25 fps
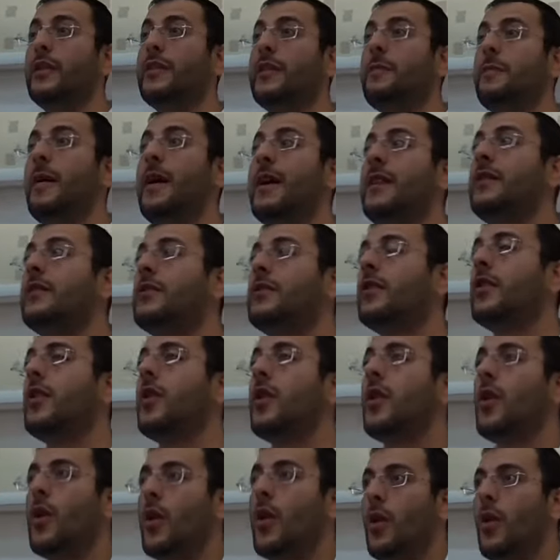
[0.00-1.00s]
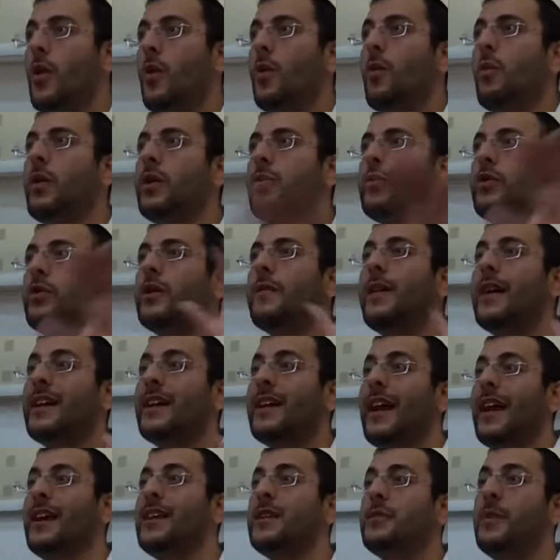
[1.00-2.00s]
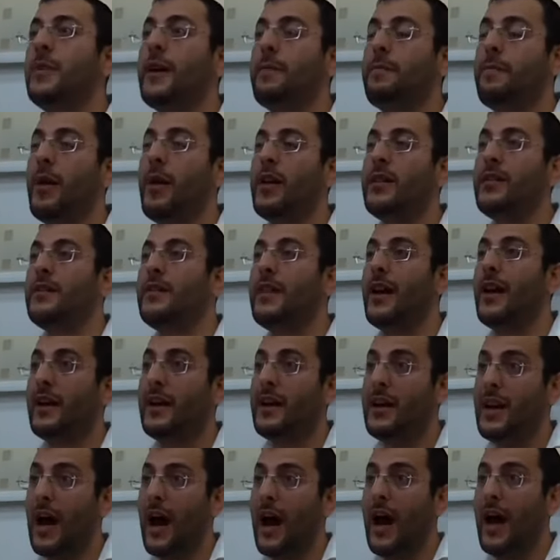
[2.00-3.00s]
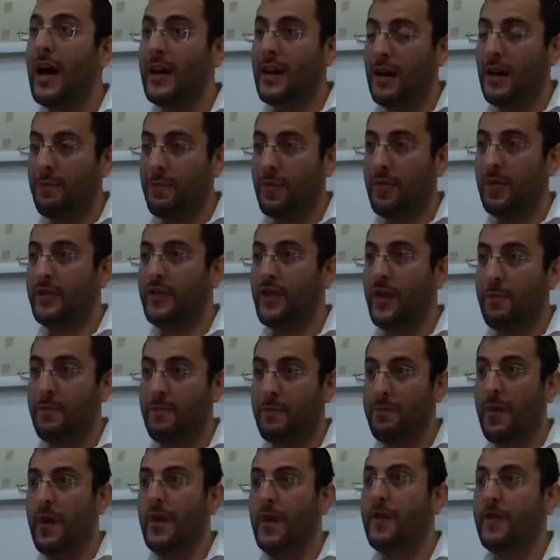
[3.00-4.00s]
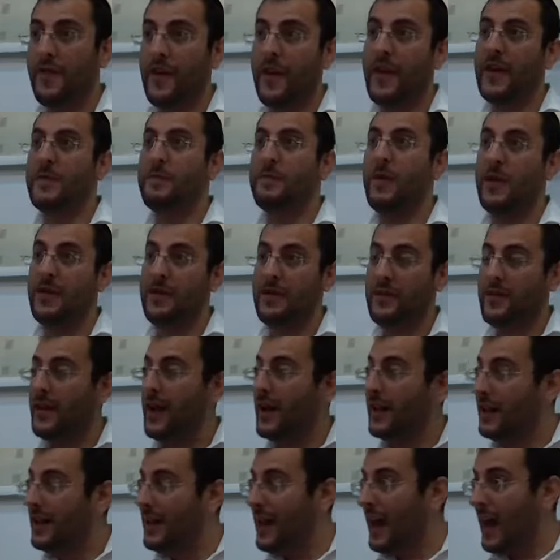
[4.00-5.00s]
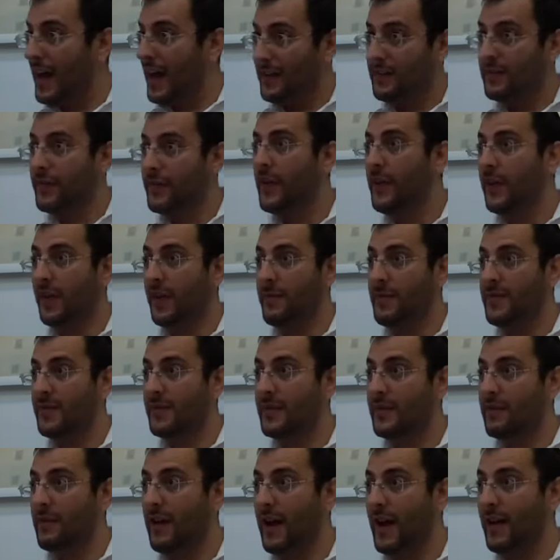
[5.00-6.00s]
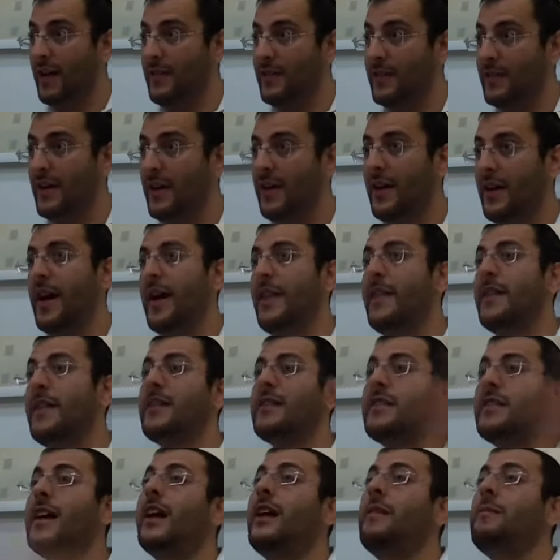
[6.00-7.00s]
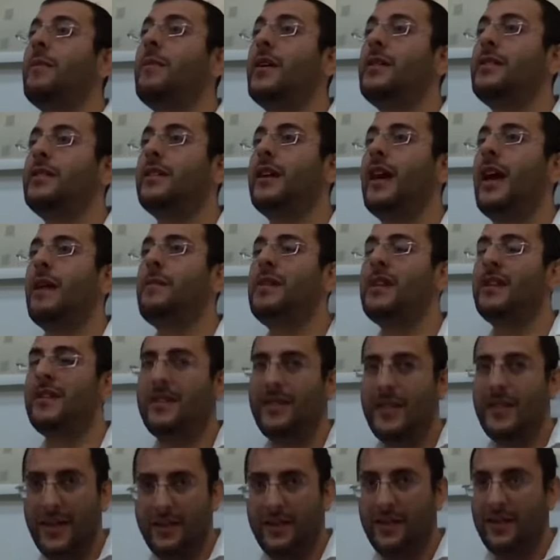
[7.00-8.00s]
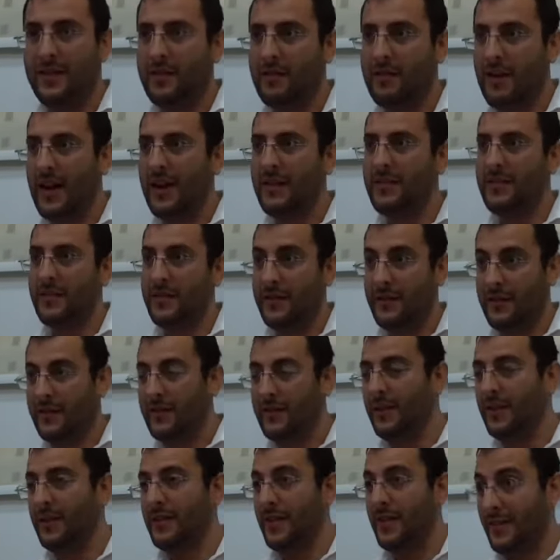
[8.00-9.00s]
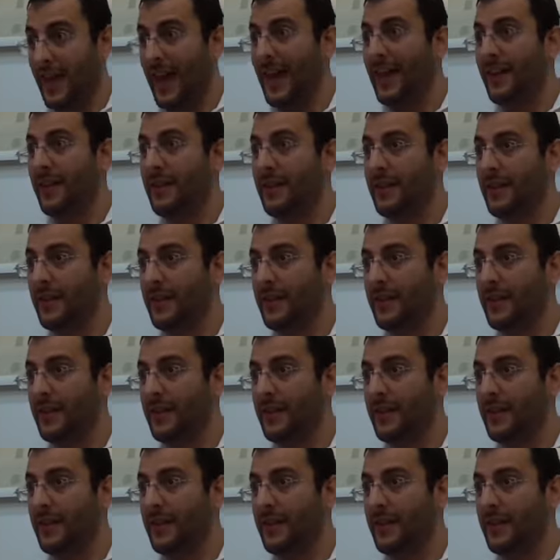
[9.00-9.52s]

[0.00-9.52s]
It depends. We're talking about a case where a person dug nine, a a, the first person dug nine tefachim into the ground, and then the second person came and extended the ground to, to ten.